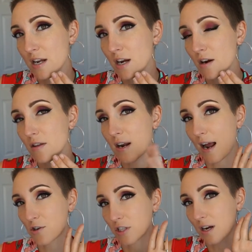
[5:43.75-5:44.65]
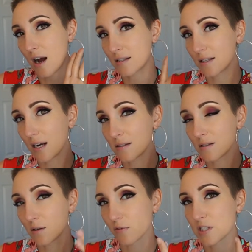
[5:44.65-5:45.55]
here that it actually
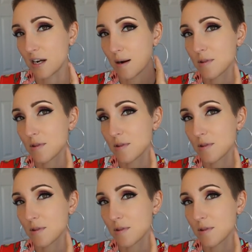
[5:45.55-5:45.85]
oxidizes over time,